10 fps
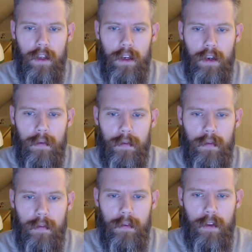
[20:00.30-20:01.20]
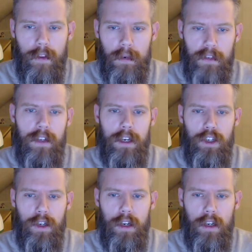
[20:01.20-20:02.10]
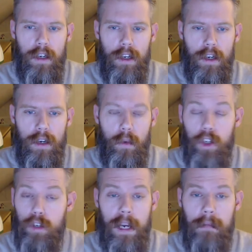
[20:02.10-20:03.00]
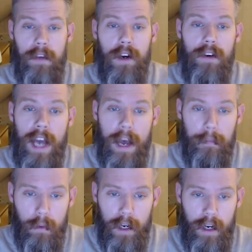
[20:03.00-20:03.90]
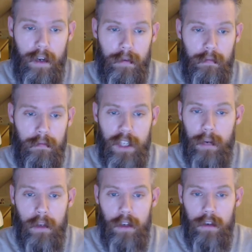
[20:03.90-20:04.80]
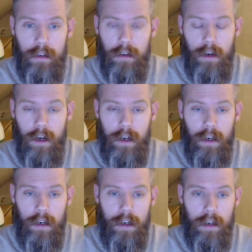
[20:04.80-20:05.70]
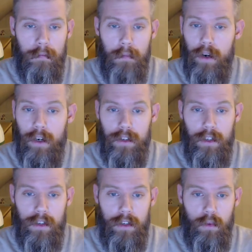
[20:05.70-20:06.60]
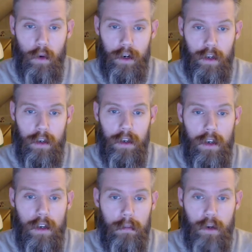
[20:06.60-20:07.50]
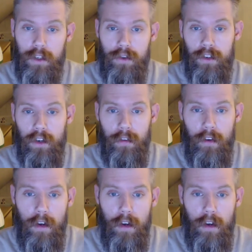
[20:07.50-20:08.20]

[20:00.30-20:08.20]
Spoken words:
the the presentation, which made me very happy when I stumbled on Boris's work, Boris Christoph.